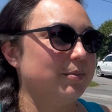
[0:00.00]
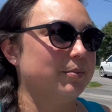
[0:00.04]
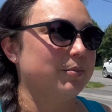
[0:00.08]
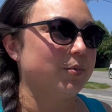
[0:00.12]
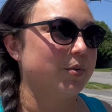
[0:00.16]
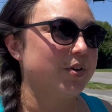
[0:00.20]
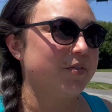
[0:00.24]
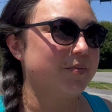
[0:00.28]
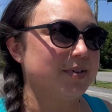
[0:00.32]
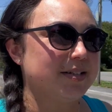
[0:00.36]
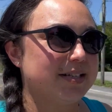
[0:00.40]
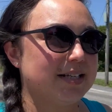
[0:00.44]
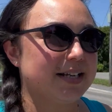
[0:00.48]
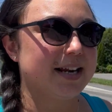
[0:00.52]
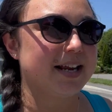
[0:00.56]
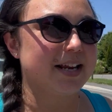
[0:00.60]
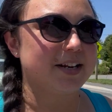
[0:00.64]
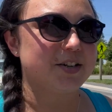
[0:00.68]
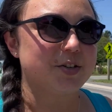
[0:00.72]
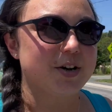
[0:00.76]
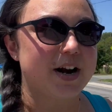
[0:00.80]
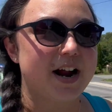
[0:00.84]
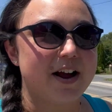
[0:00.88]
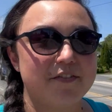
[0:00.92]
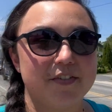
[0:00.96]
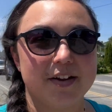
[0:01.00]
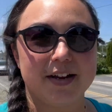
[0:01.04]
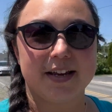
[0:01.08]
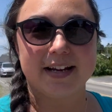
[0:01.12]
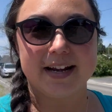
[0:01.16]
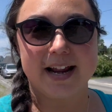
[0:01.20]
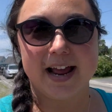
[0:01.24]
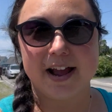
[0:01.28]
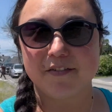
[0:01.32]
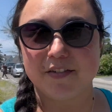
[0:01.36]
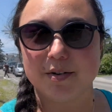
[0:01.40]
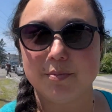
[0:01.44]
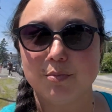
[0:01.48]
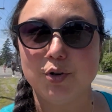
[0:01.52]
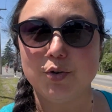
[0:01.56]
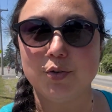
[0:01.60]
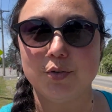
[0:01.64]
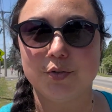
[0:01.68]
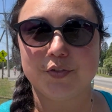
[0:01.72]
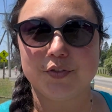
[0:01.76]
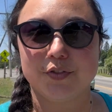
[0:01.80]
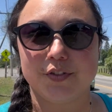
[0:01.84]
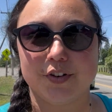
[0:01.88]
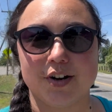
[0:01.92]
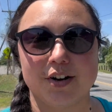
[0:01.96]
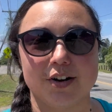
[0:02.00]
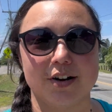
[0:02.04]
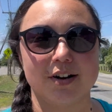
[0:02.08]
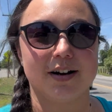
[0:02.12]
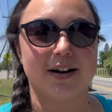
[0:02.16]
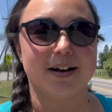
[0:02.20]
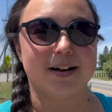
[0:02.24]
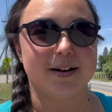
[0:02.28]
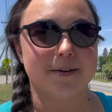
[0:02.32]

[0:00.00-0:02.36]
We've been sitting in traffic and haven't moved for